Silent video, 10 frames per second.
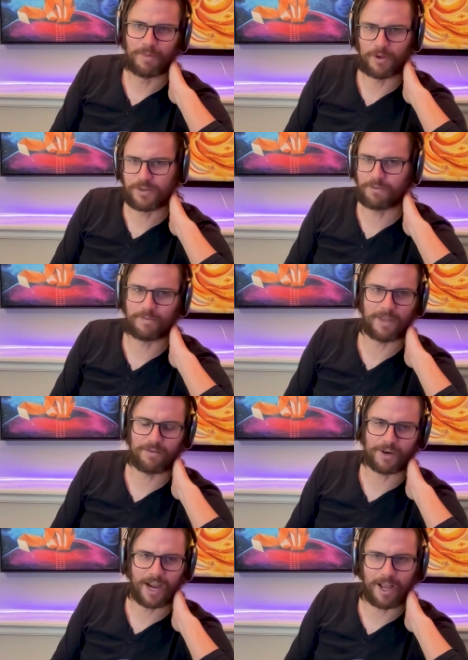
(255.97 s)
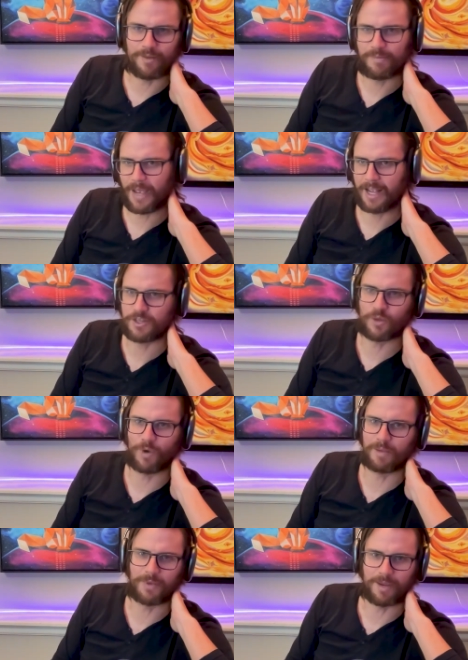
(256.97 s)
most of them never got past the
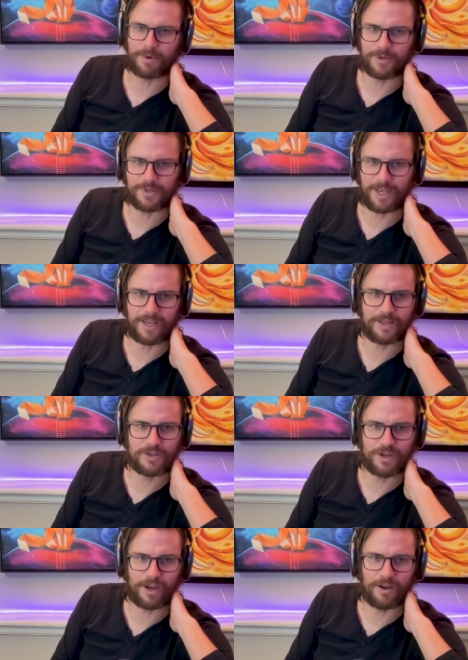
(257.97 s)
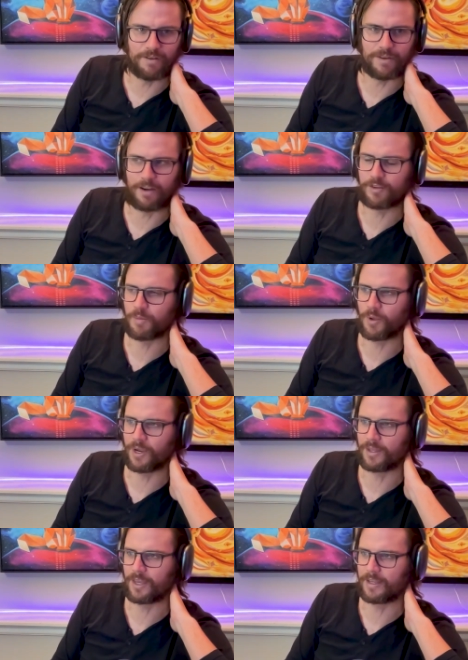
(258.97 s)
white paper stage of
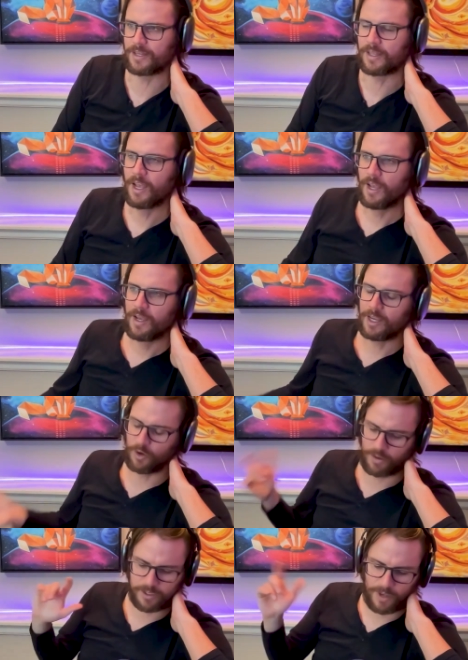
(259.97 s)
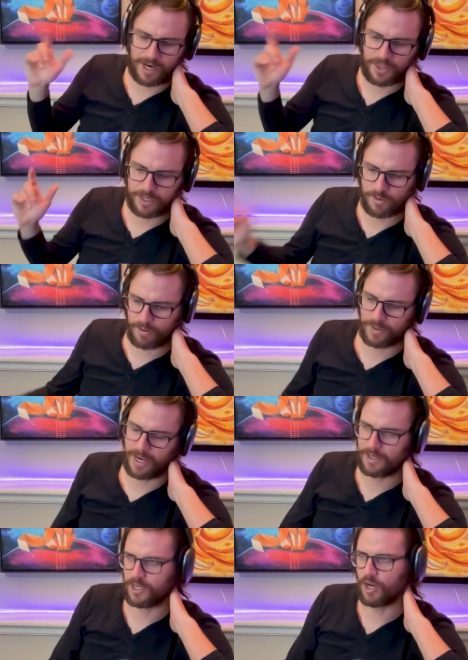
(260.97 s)
deploying things. And, there was a lot of things wrong with the
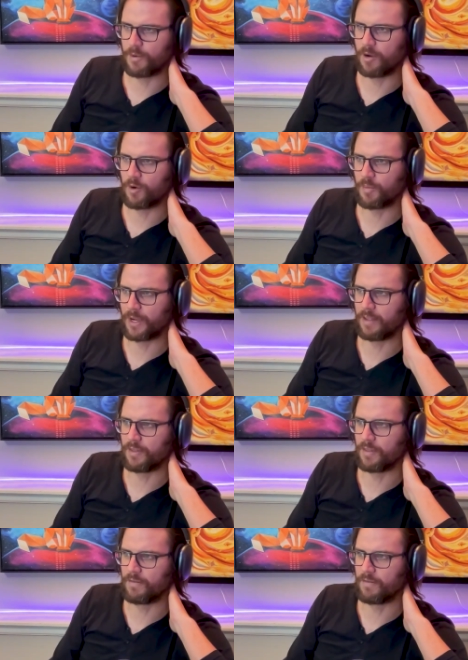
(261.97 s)
ICO bubble, but